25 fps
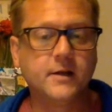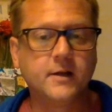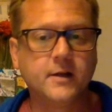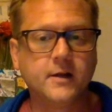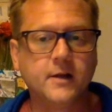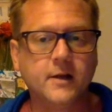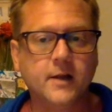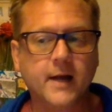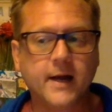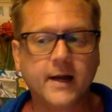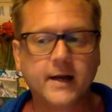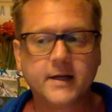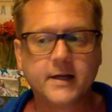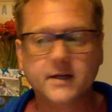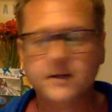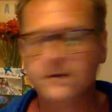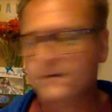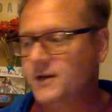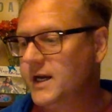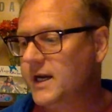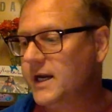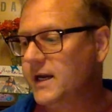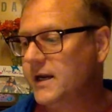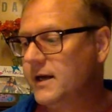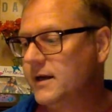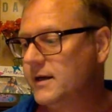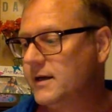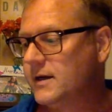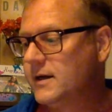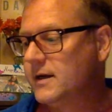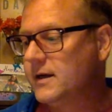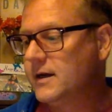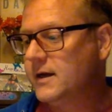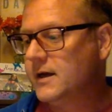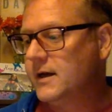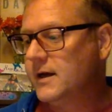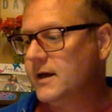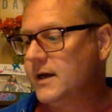little activity
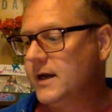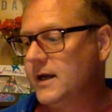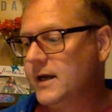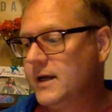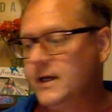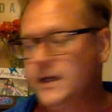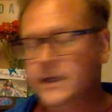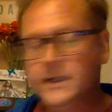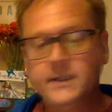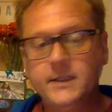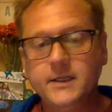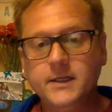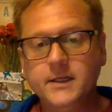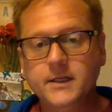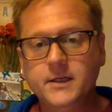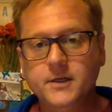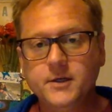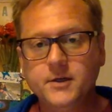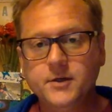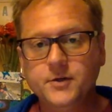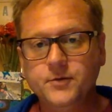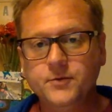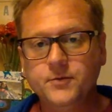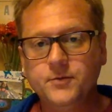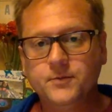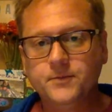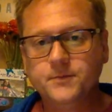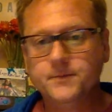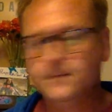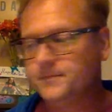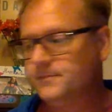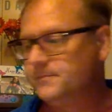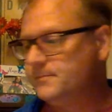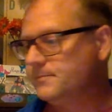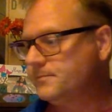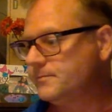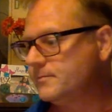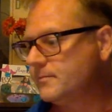and easy to do.
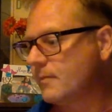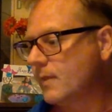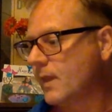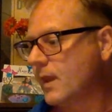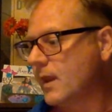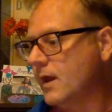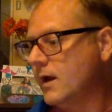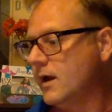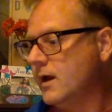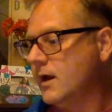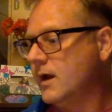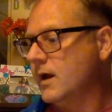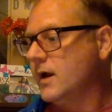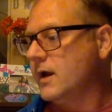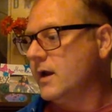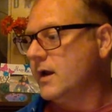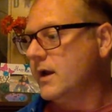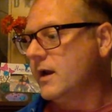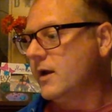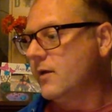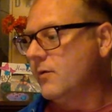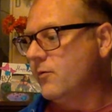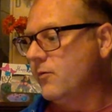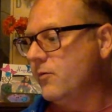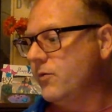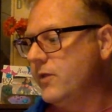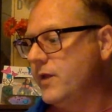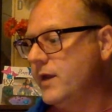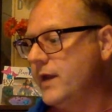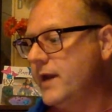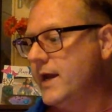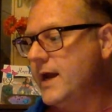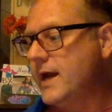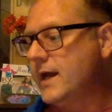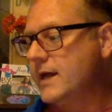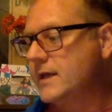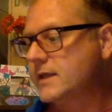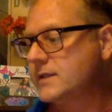Now the
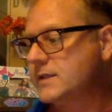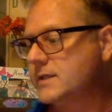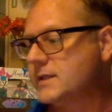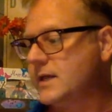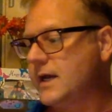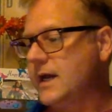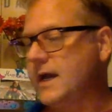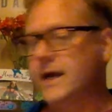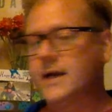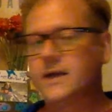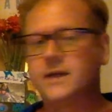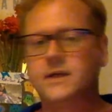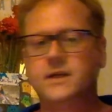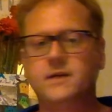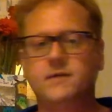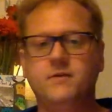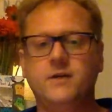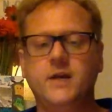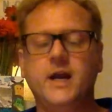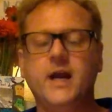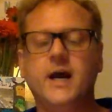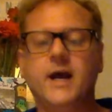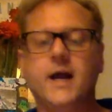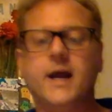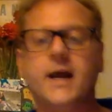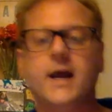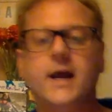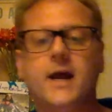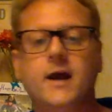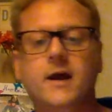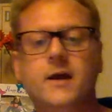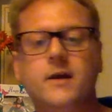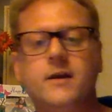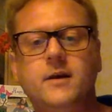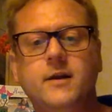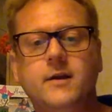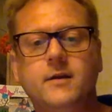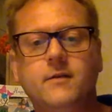next activity I
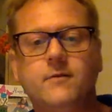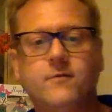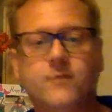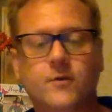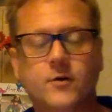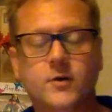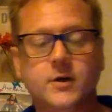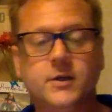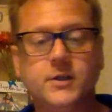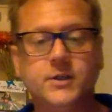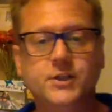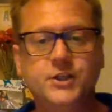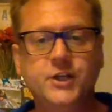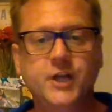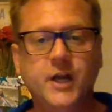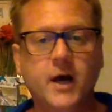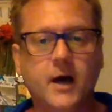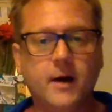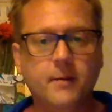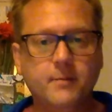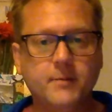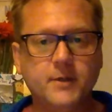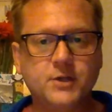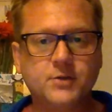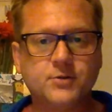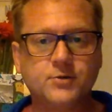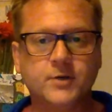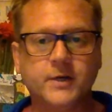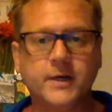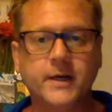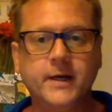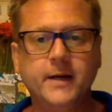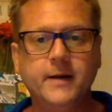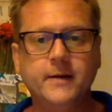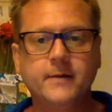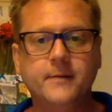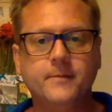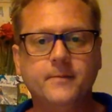had for
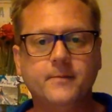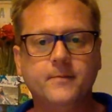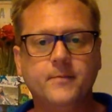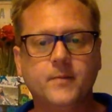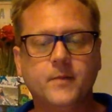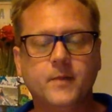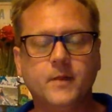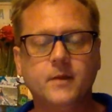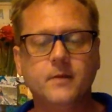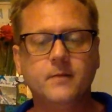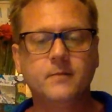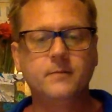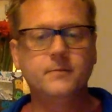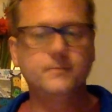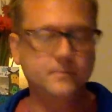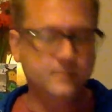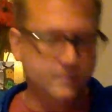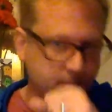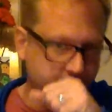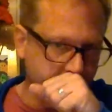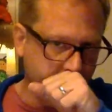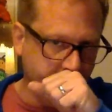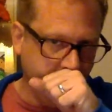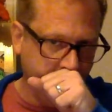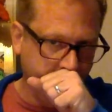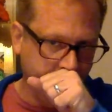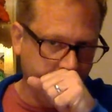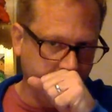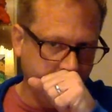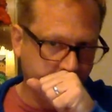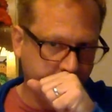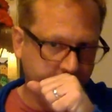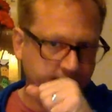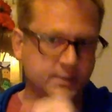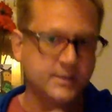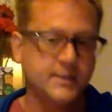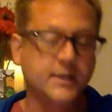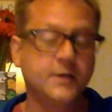geometry
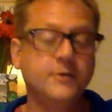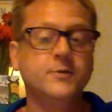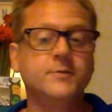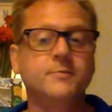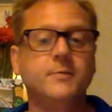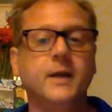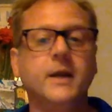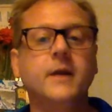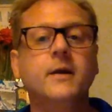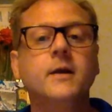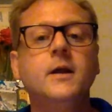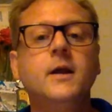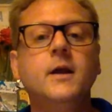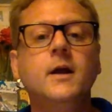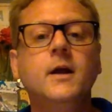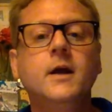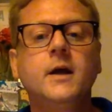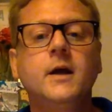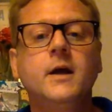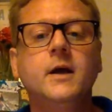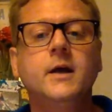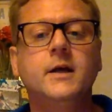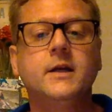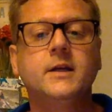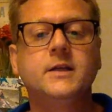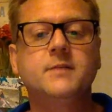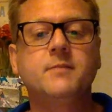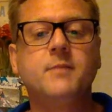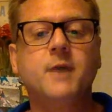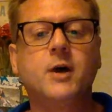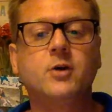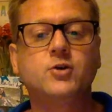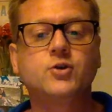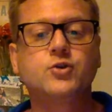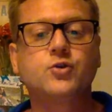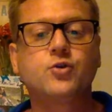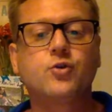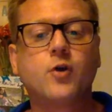excuse me, is
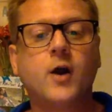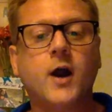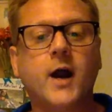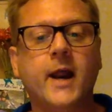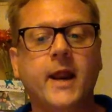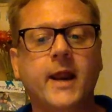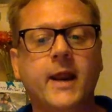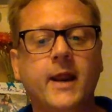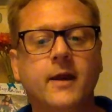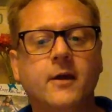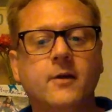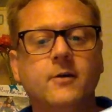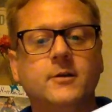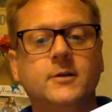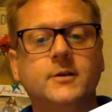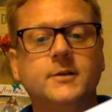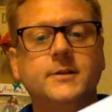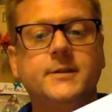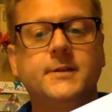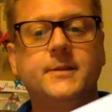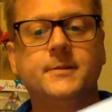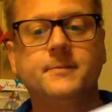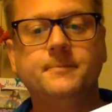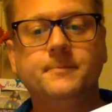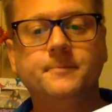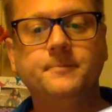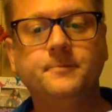about triangles